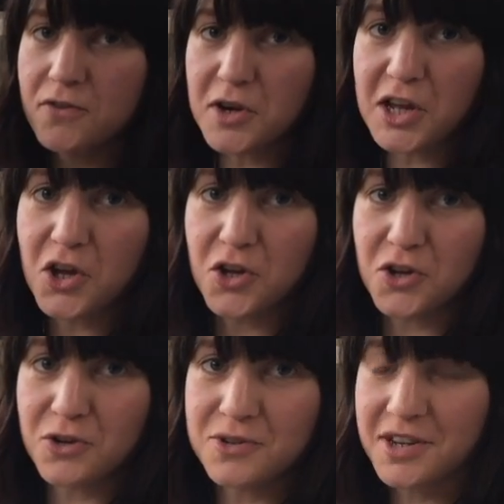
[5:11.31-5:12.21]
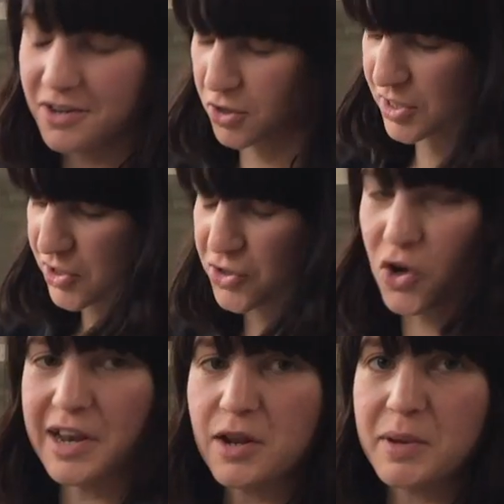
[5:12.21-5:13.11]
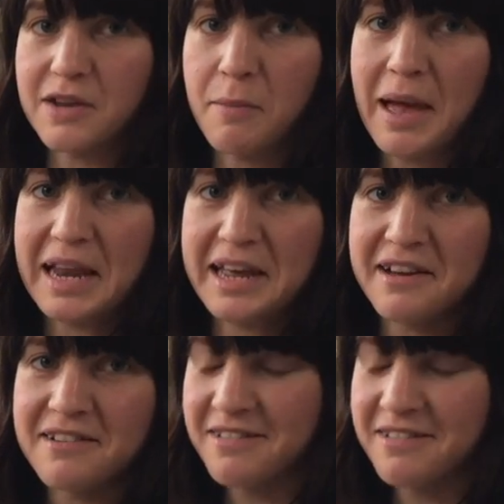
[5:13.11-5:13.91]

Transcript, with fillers: fully curled because he's just got a little bit of a belly.